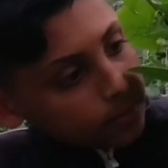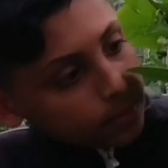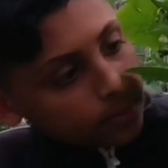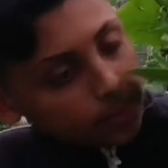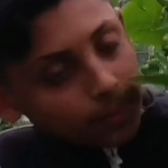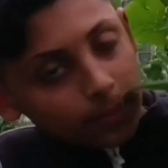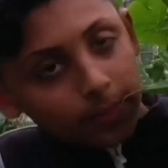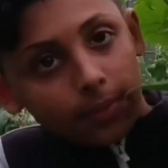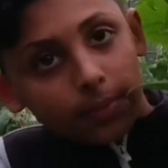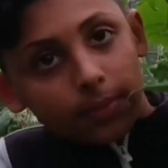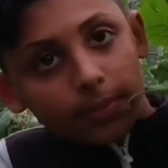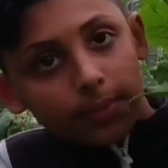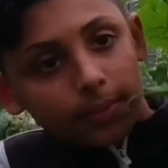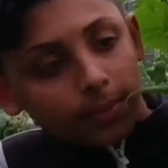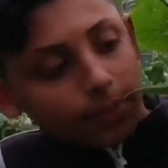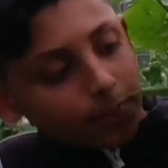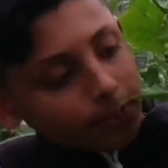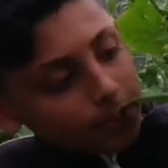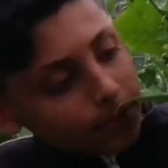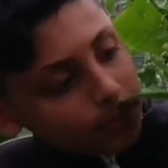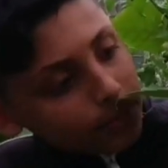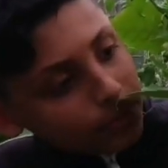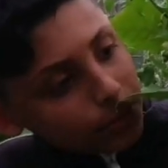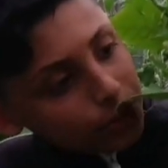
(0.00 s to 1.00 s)
our chilies
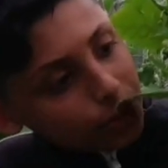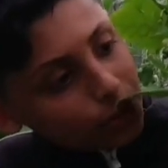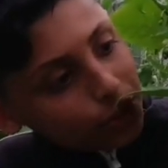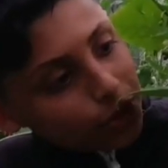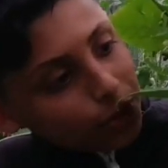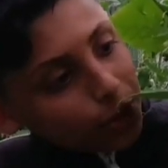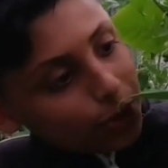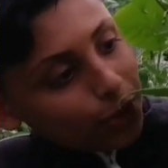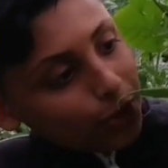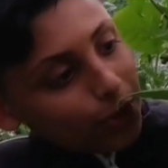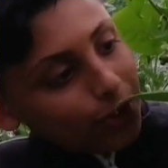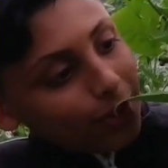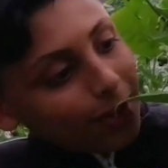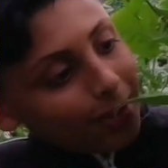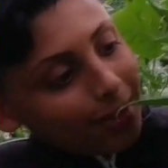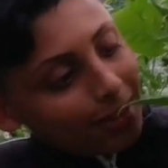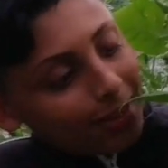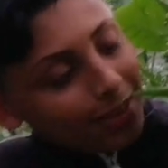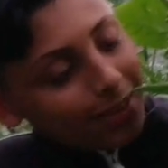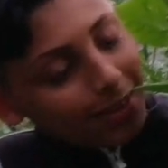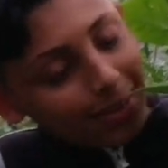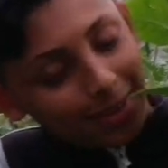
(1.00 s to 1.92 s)
soon.